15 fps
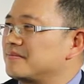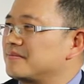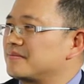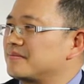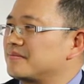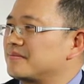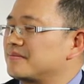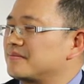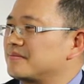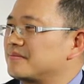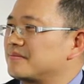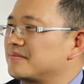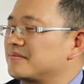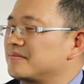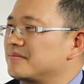
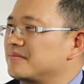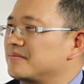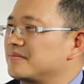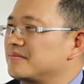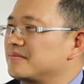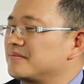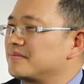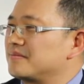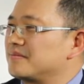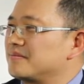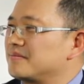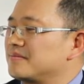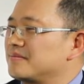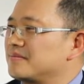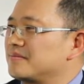
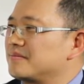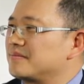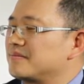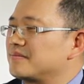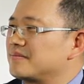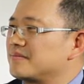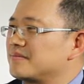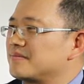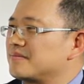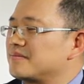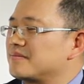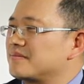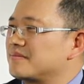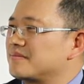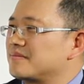
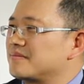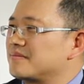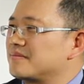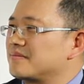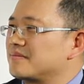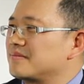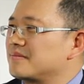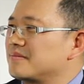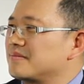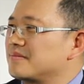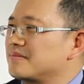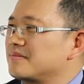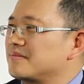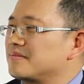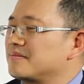
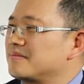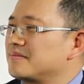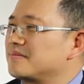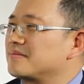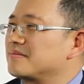The person shown says nothing.